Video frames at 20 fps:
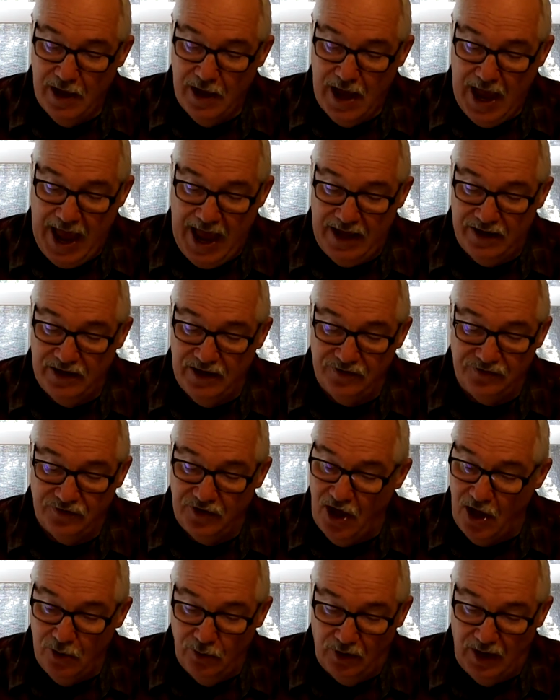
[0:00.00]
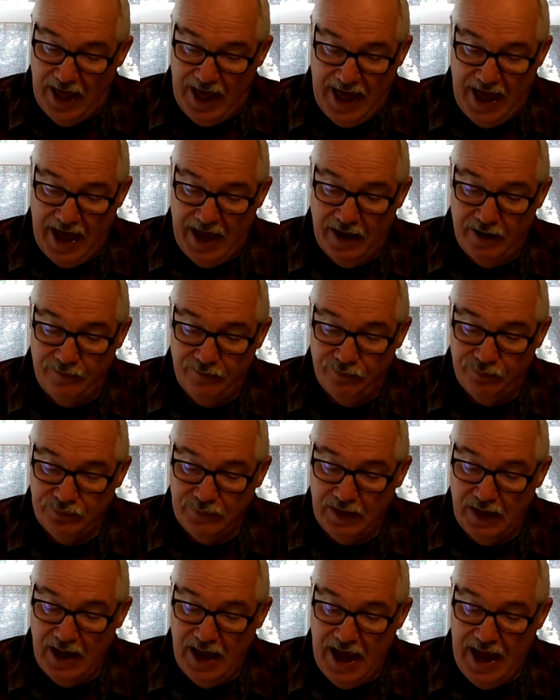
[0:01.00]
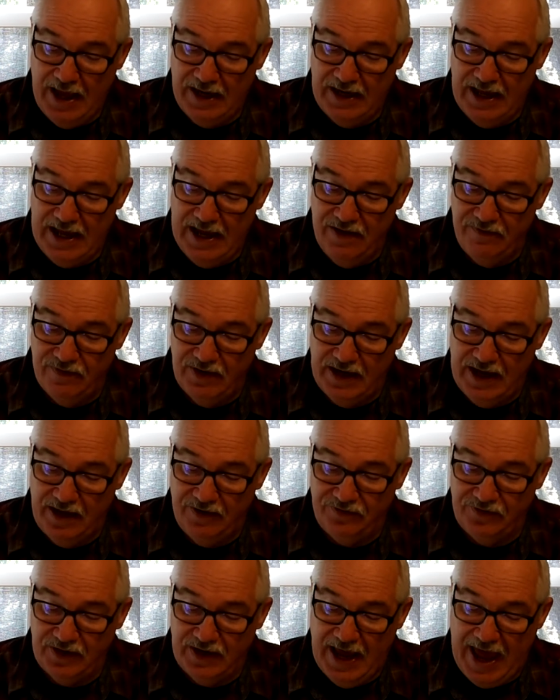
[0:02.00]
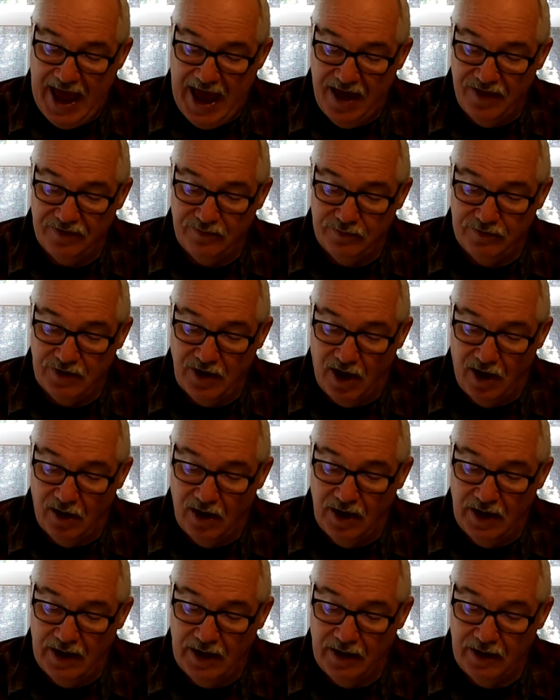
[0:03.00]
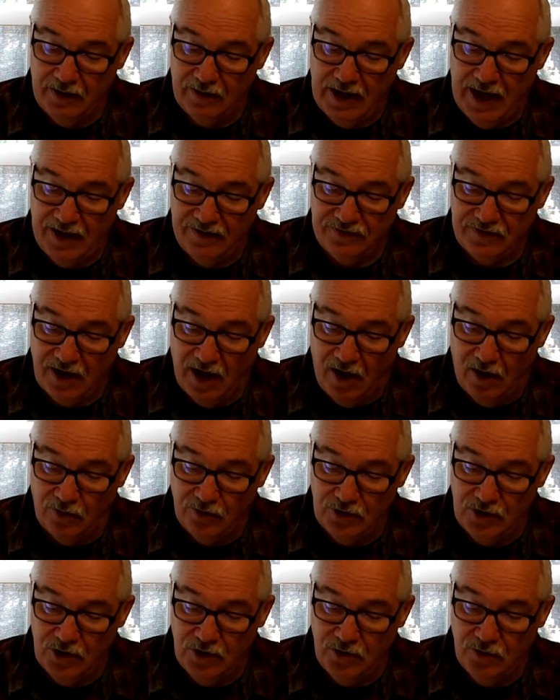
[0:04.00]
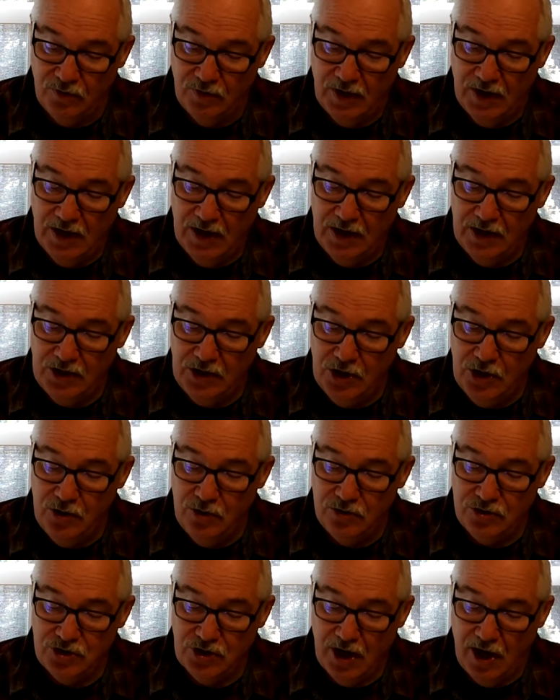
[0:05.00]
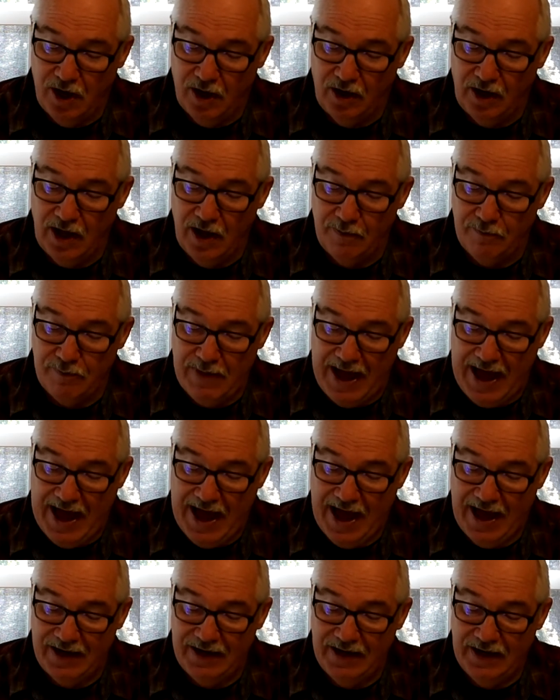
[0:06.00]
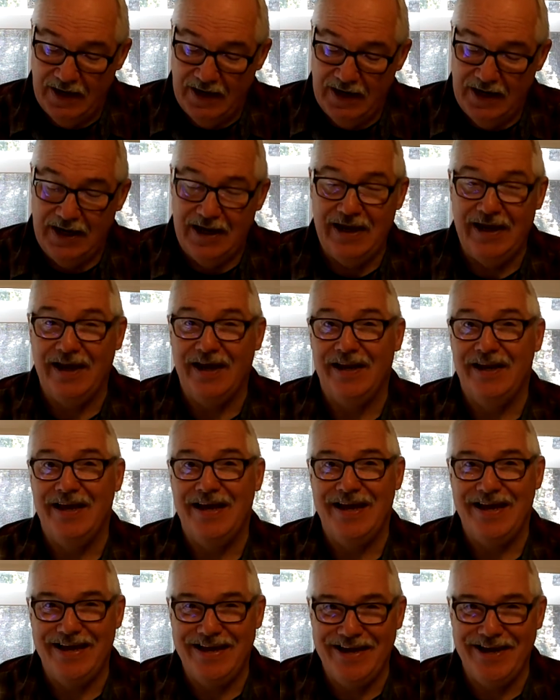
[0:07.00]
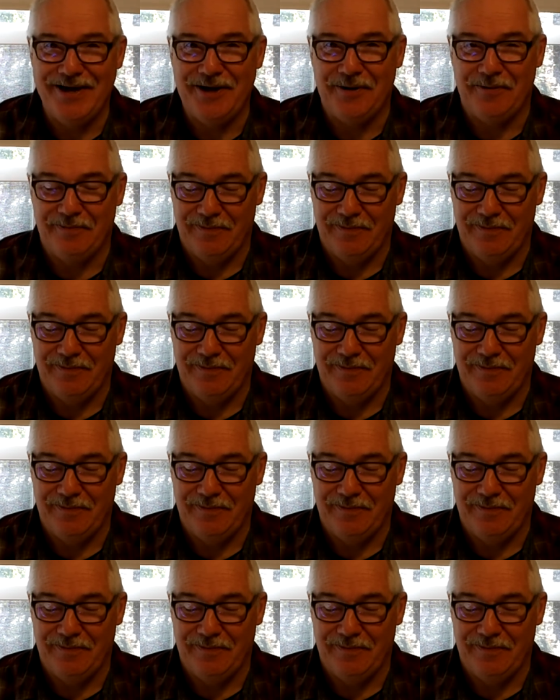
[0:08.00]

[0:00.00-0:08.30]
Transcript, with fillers: and is no lie, and even as it hath taught, uh, hath taught you, you shall abide in him.